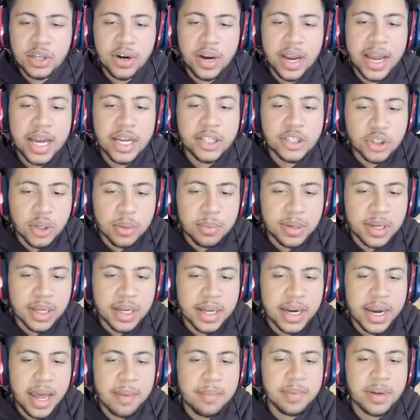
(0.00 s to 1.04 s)
and dribbling
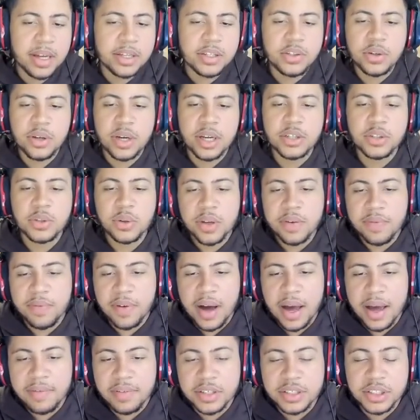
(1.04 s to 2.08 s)
in NBA
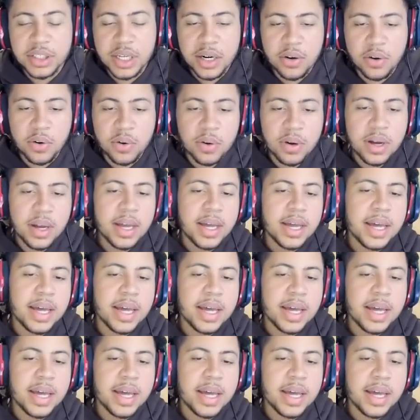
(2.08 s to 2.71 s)
2K25 in general,